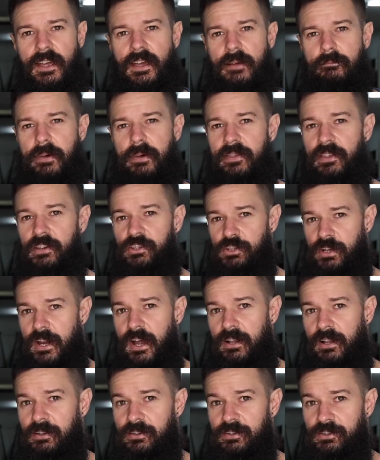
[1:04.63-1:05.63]
but the
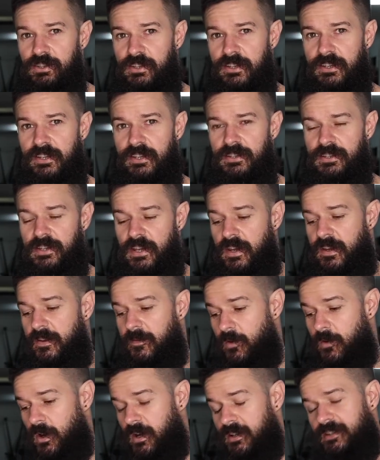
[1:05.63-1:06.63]
challenge is
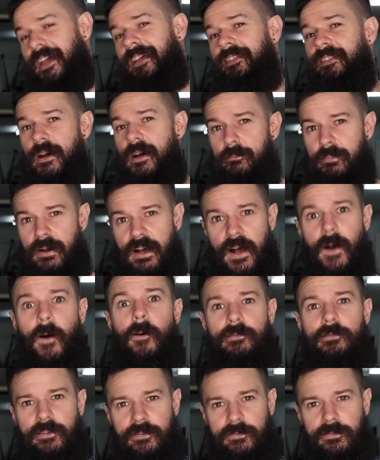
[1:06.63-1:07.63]
you've got to take that bar
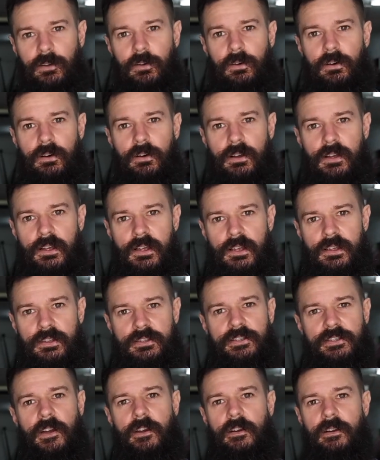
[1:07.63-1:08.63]
off the floor.
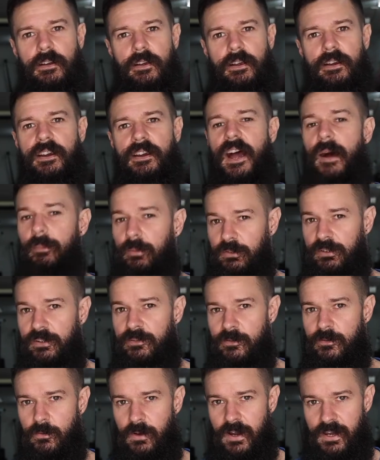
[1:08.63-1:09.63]
So a couple
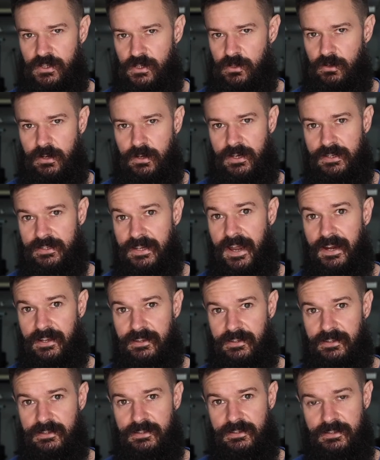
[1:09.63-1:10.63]
different ways you can attack
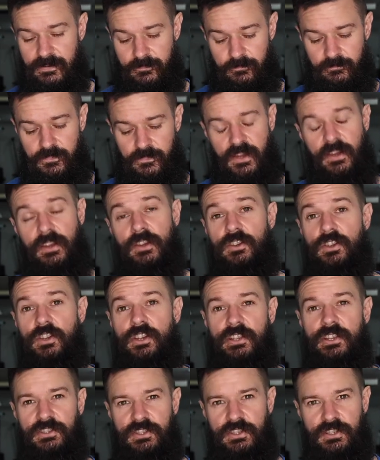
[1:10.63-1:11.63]
this. You
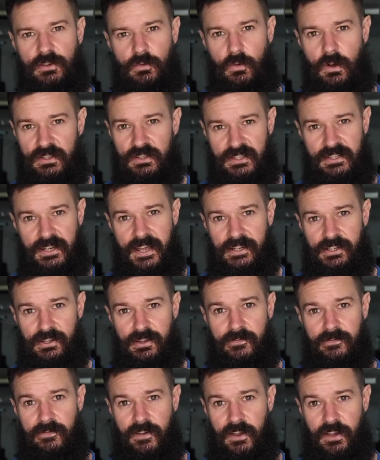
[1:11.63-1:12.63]
can squat snatch
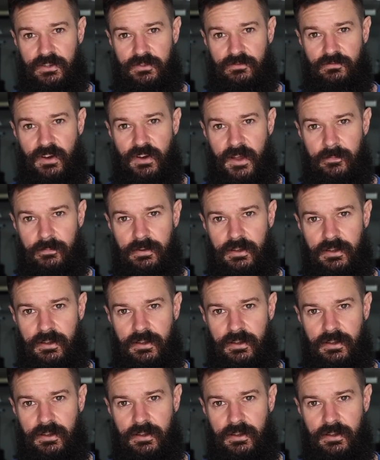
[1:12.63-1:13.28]
the first rep.